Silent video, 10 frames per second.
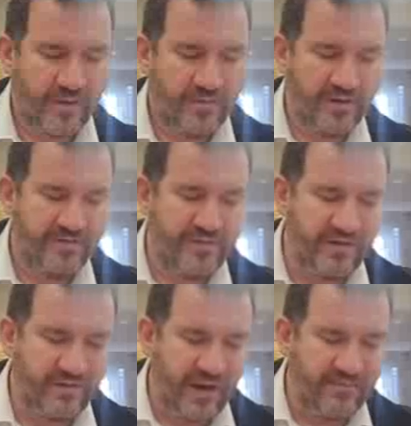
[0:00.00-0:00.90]
So lefi the
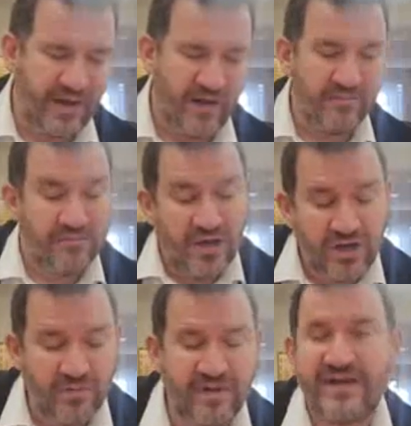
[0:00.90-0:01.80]
Rambam, it
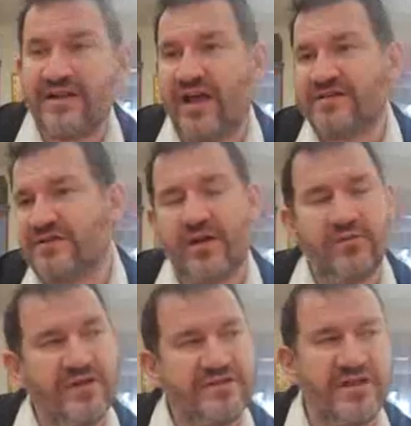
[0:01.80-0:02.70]
could be he learns no,
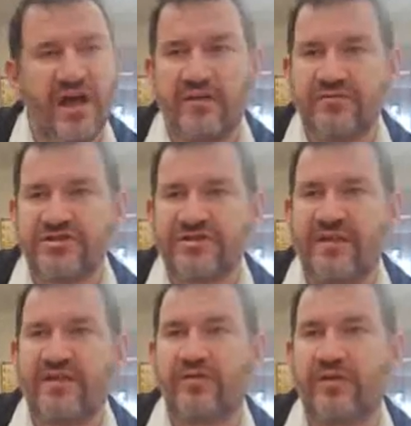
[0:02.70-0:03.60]
it's not. Just like
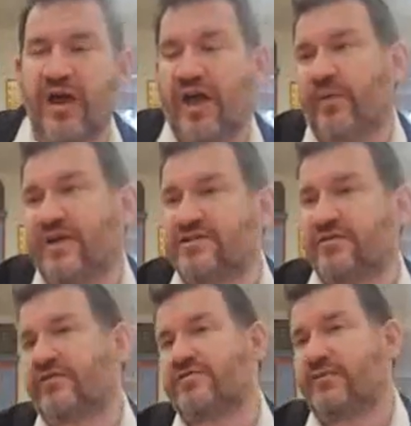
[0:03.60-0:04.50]
otherwise the
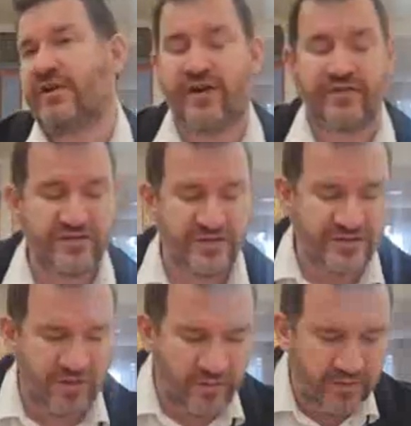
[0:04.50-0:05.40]
roofs would be kodesh also.